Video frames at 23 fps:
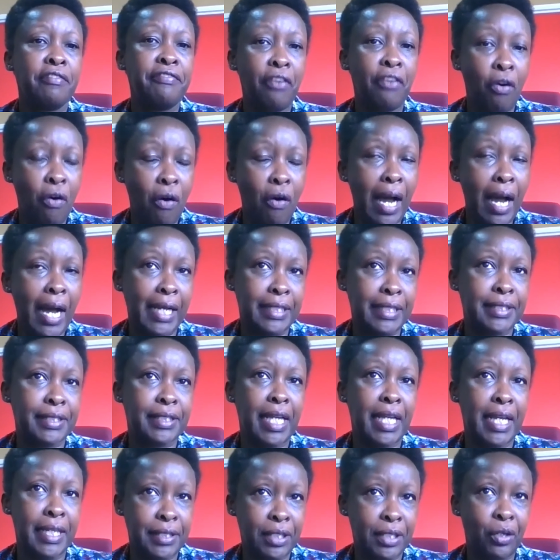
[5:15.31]
for
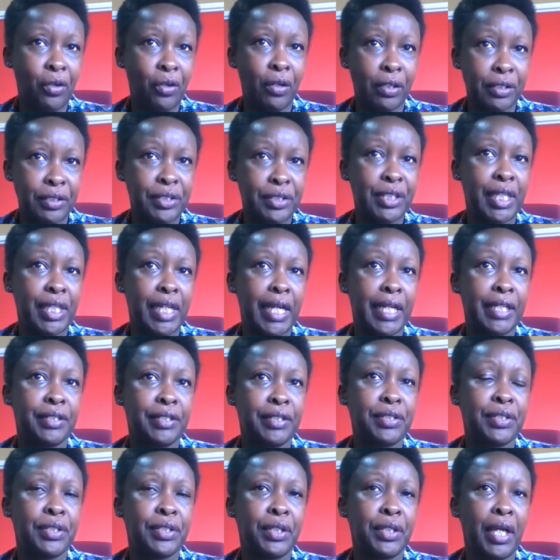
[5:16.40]
us as a
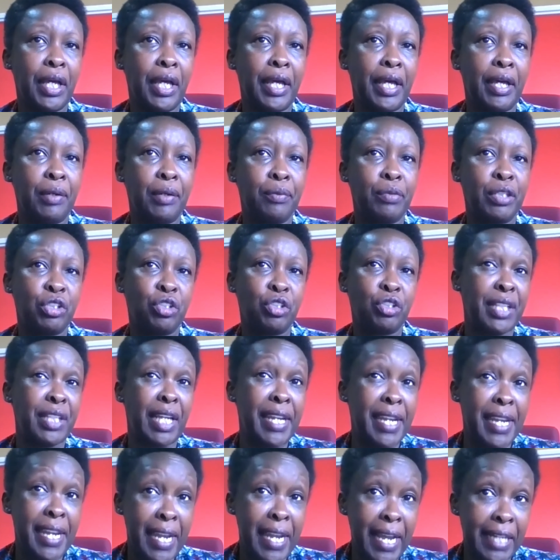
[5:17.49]
continent, which is
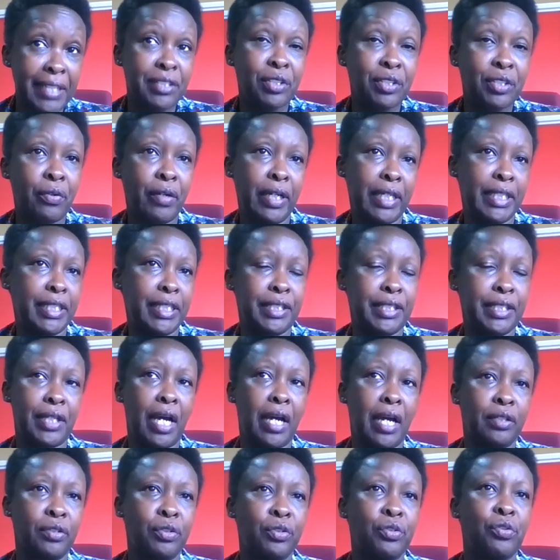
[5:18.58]
a net creditor
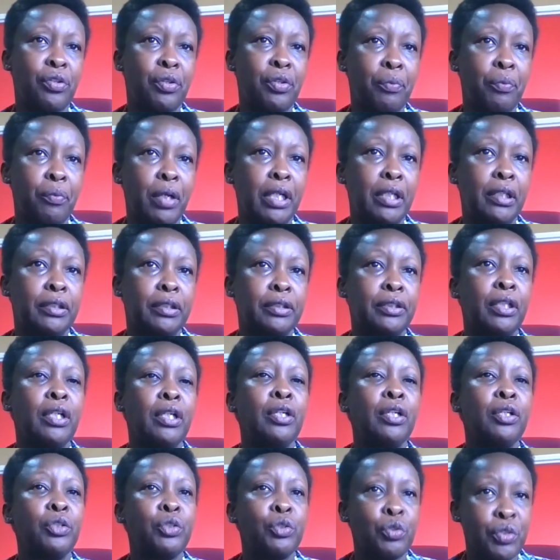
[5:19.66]
to the world,
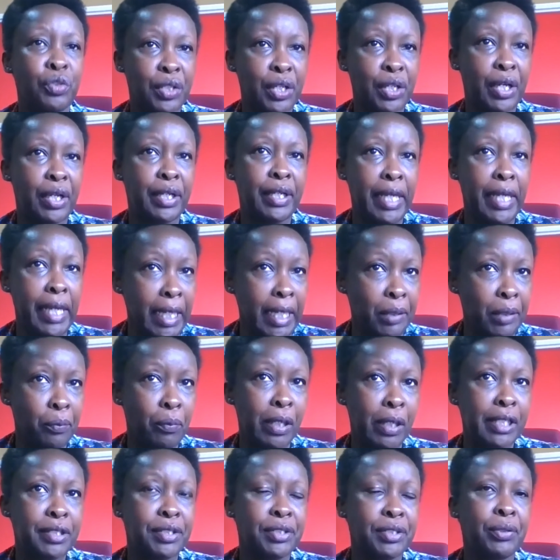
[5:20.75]
to turn
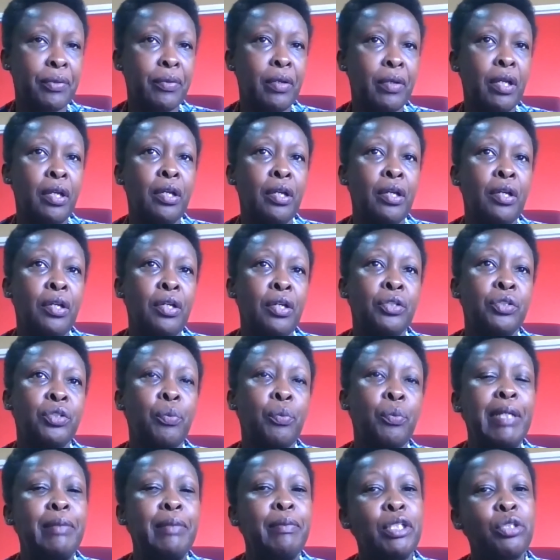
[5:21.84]
inwards.
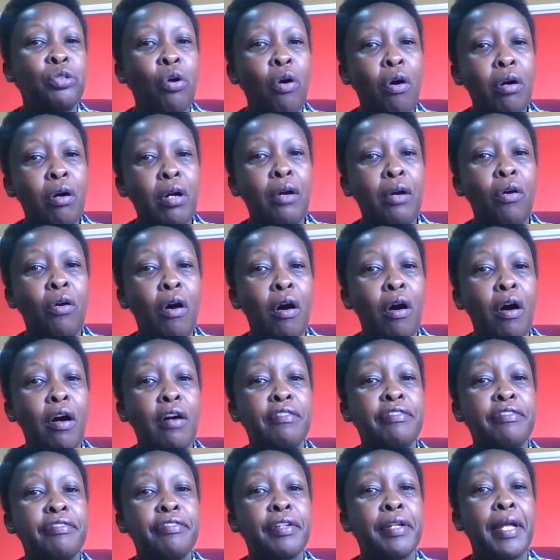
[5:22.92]
So when we talk
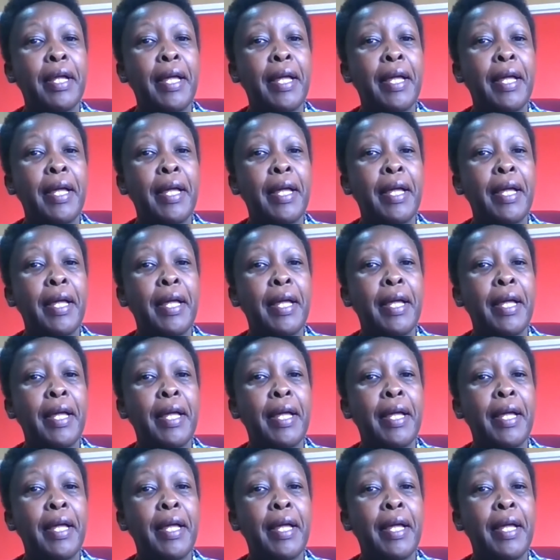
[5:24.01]
of